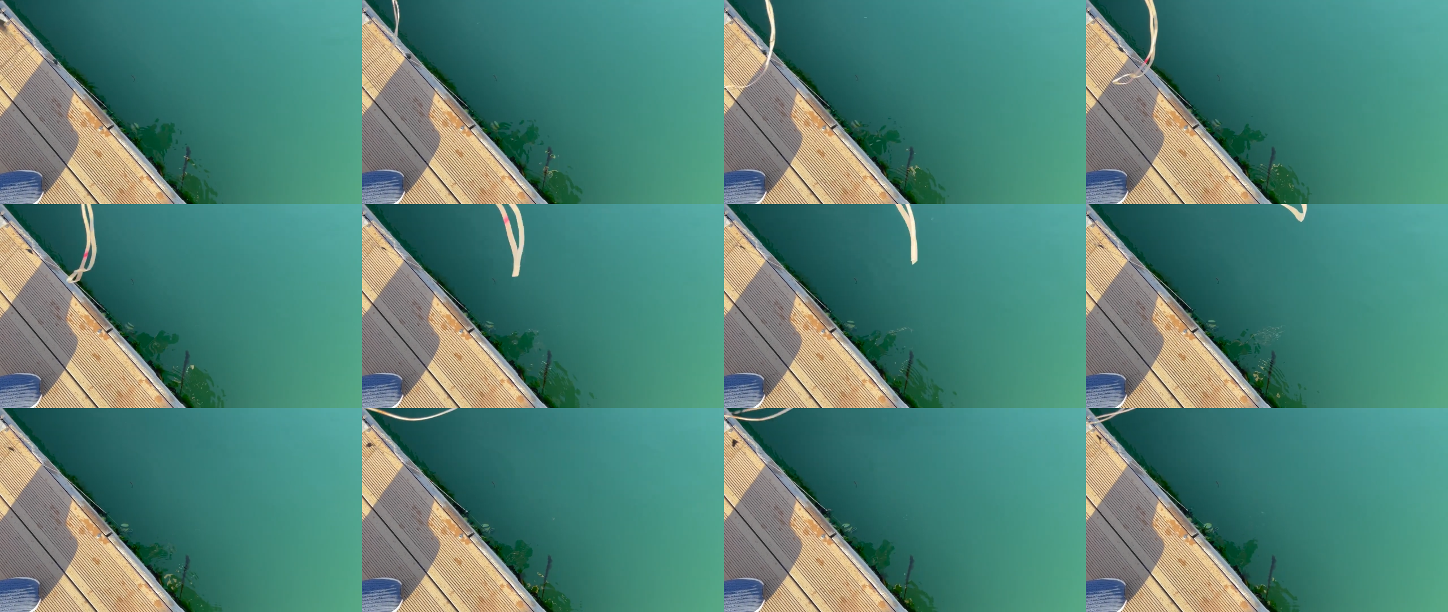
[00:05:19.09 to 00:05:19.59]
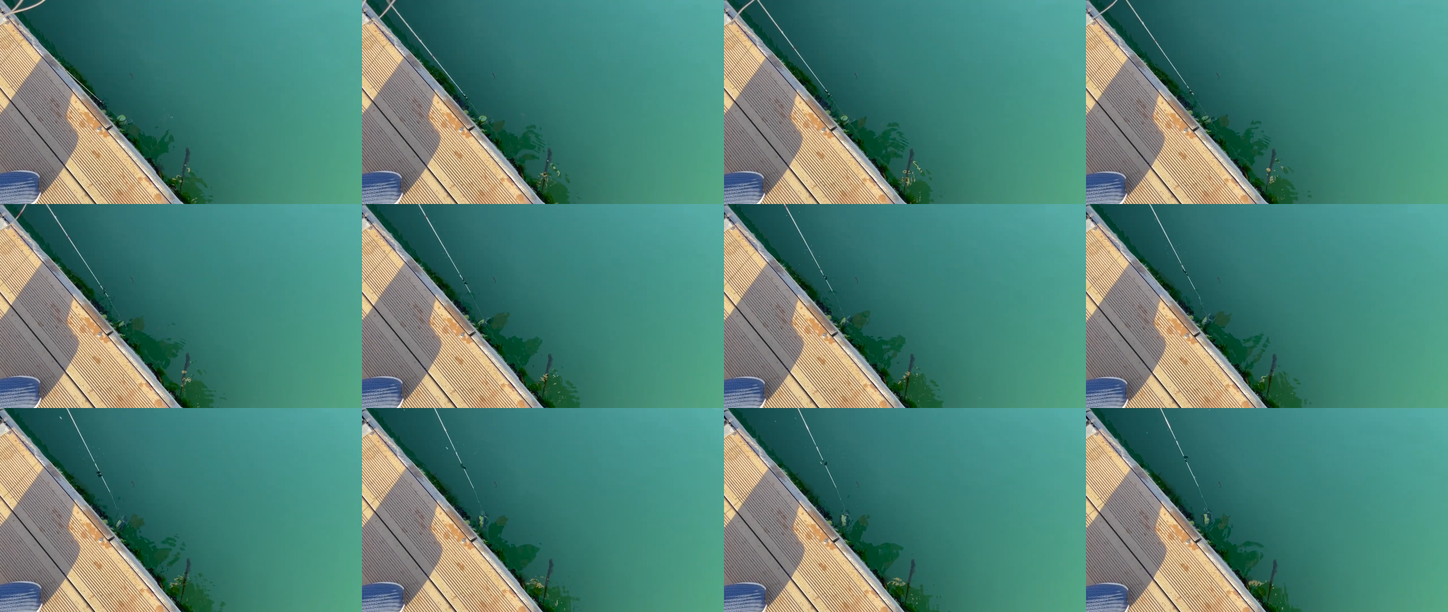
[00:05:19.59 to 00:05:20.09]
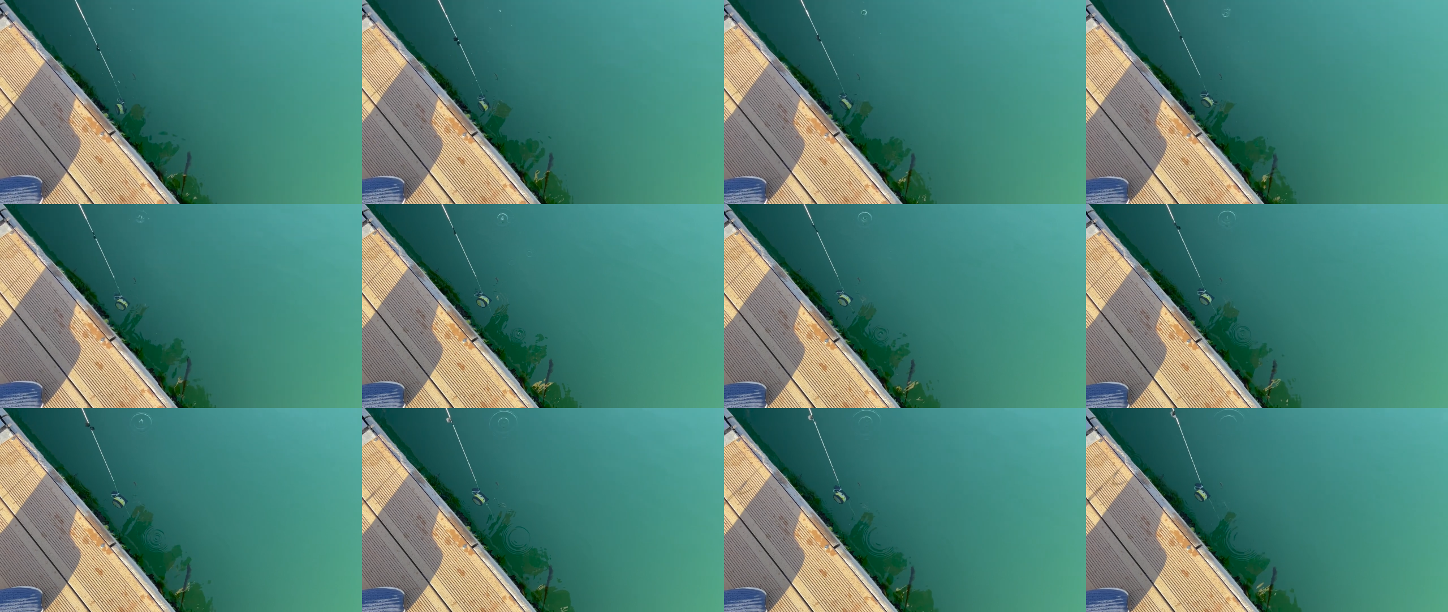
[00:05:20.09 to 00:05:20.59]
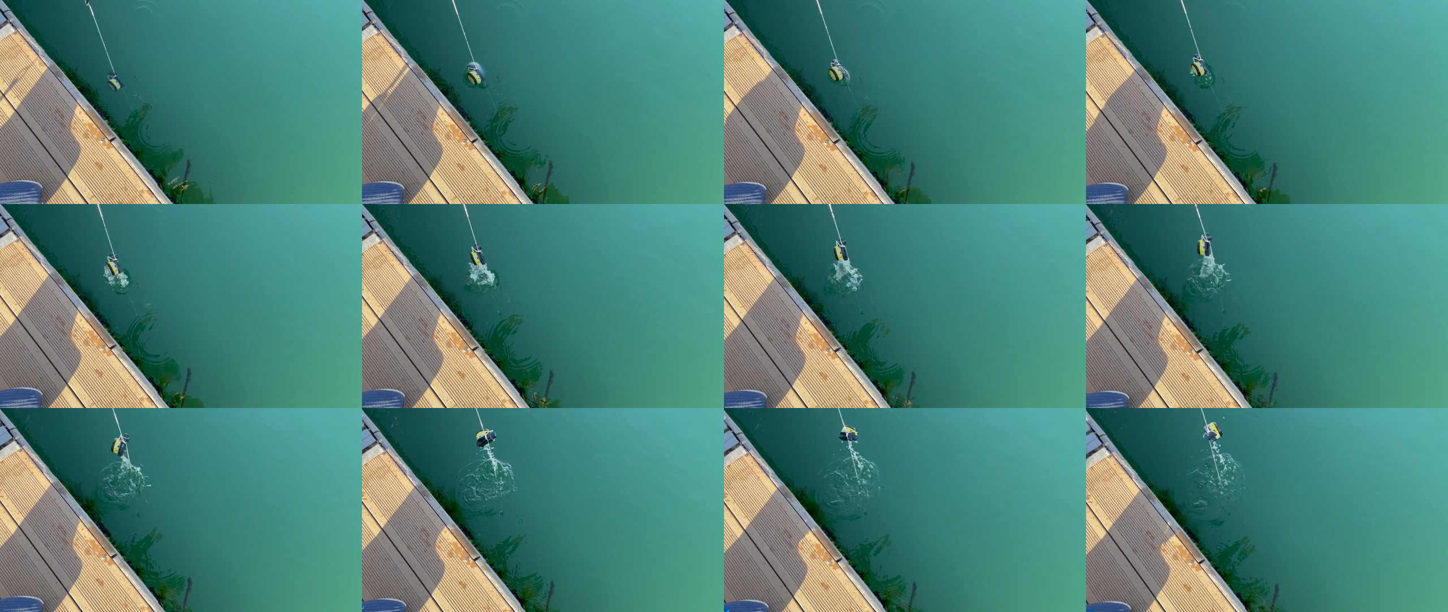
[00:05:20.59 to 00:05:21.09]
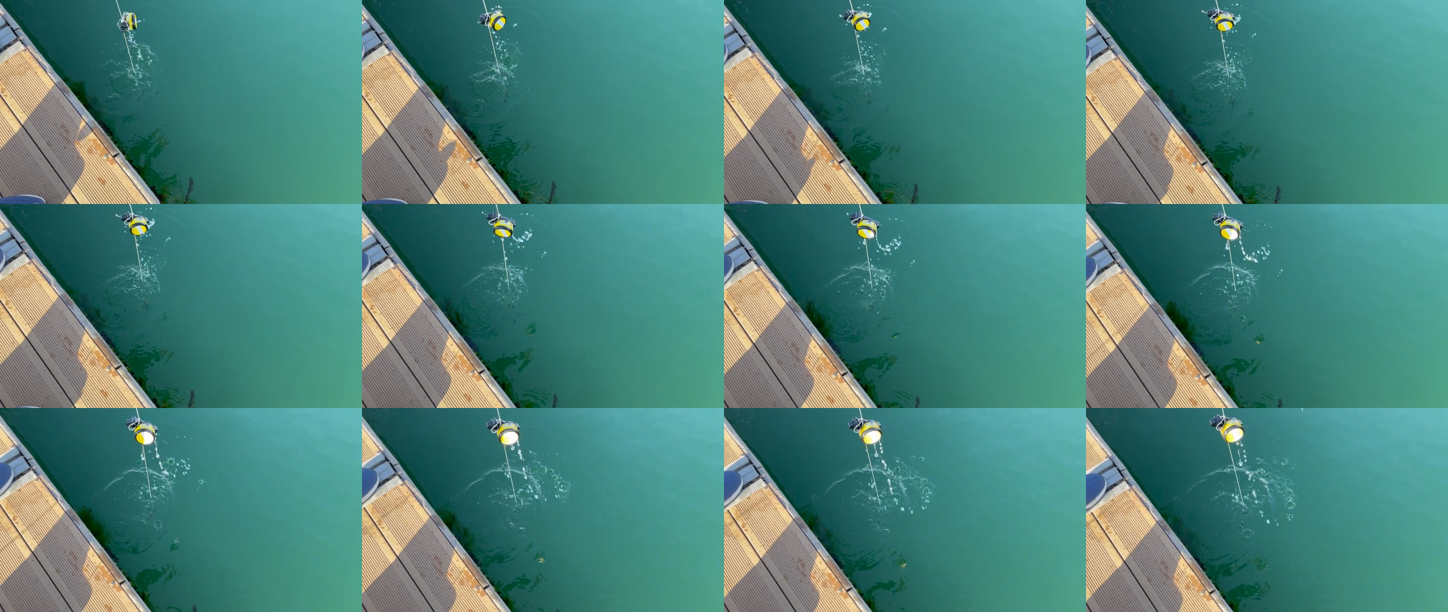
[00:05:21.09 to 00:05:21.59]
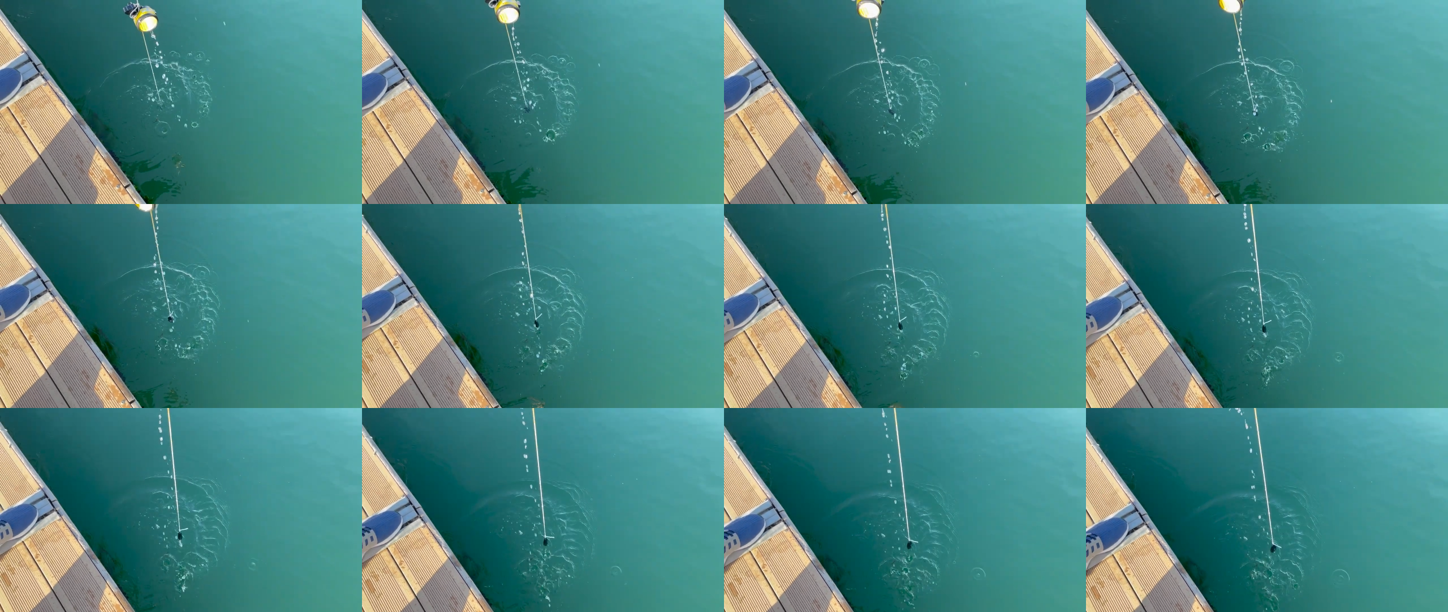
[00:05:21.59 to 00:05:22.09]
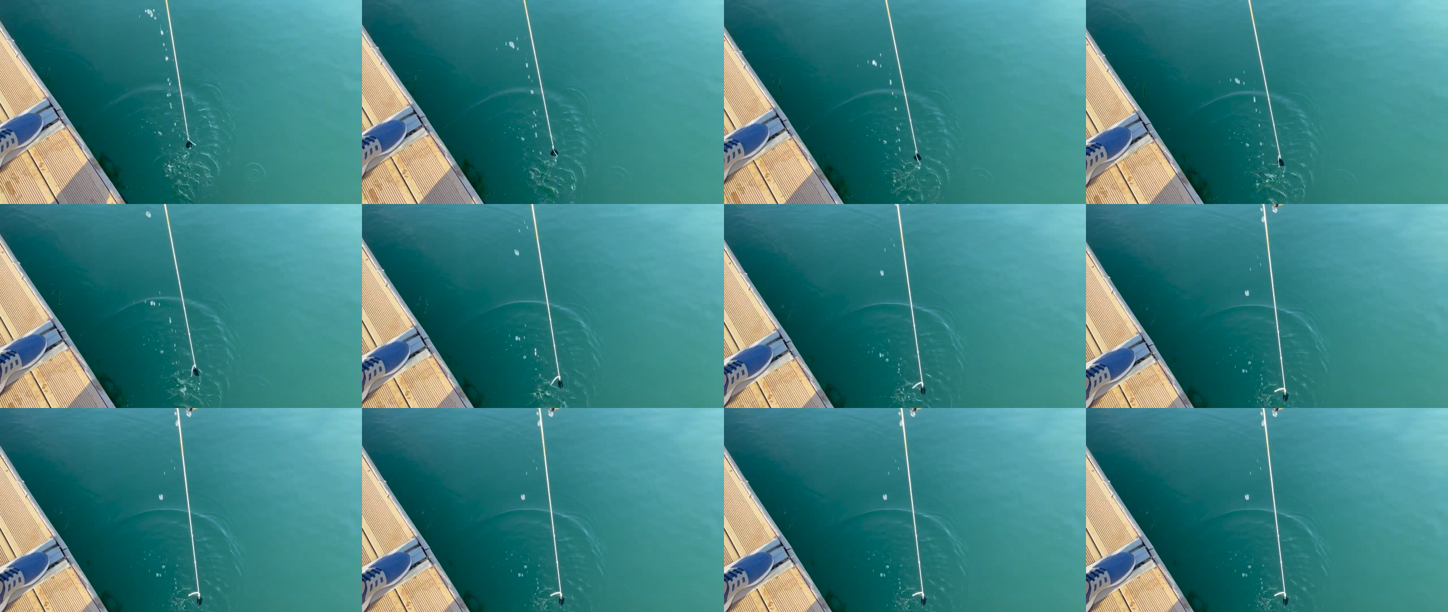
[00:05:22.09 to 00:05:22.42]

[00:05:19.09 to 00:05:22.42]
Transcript: No face is visible, so there are no lips to read.